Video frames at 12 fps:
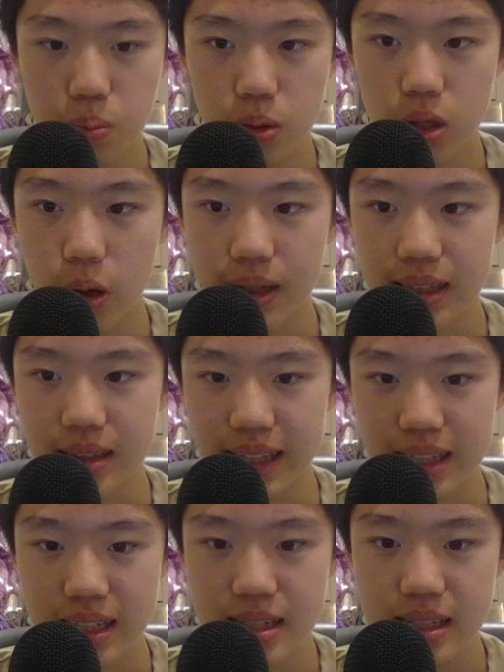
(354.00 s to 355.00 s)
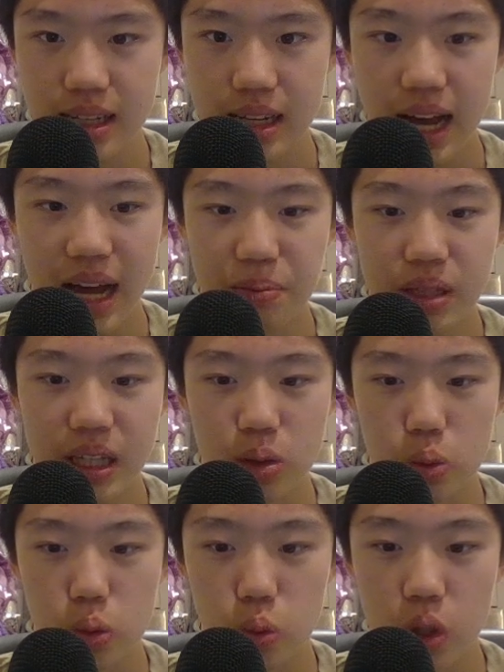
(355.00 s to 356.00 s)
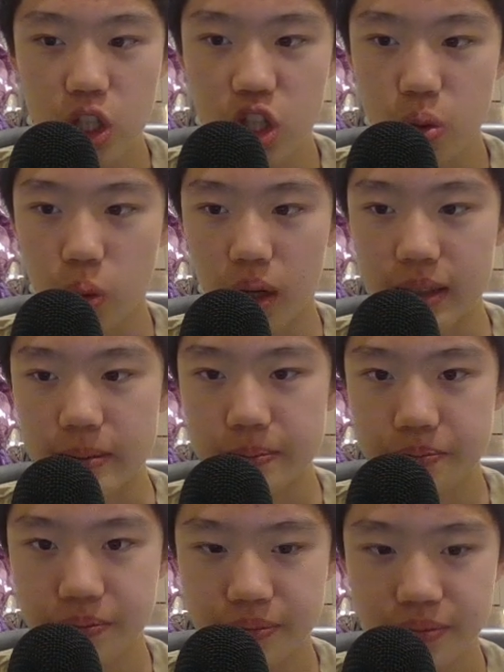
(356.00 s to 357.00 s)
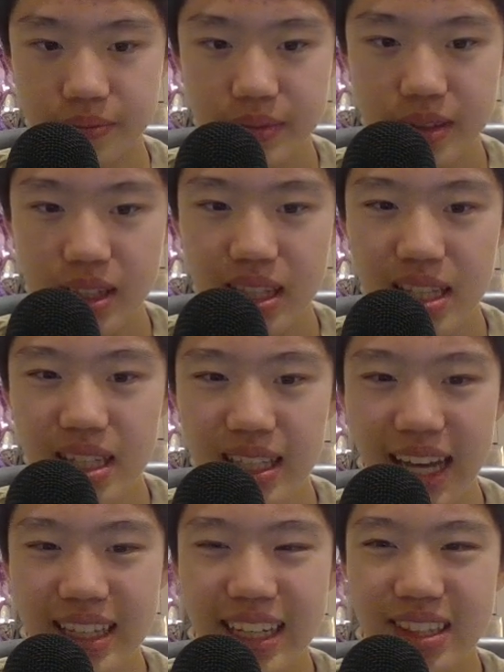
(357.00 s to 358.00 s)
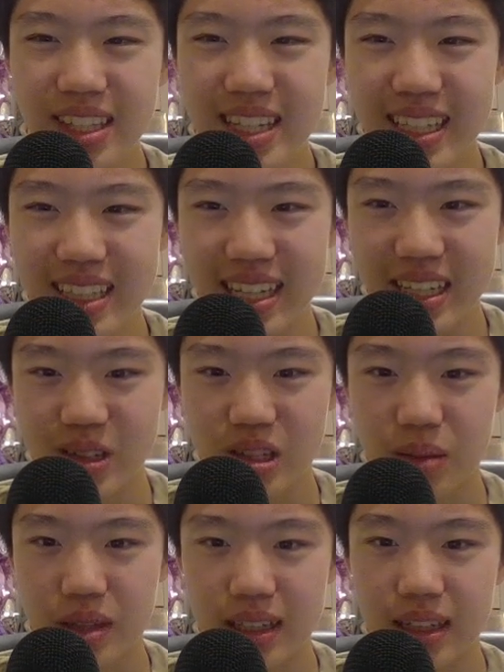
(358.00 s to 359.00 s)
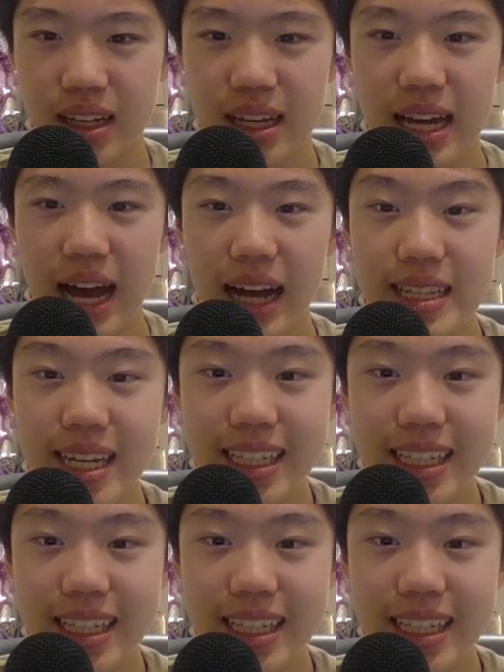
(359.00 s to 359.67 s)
going like this, I play rook g1. And like, let's say he takes or something, I take